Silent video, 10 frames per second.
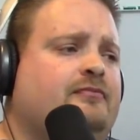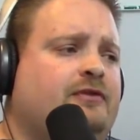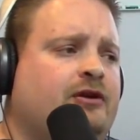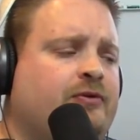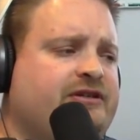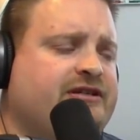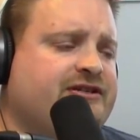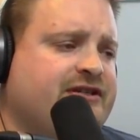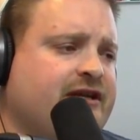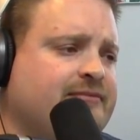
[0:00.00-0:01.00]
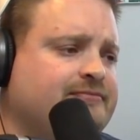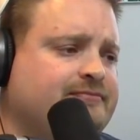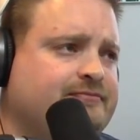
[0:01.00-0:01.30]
which is why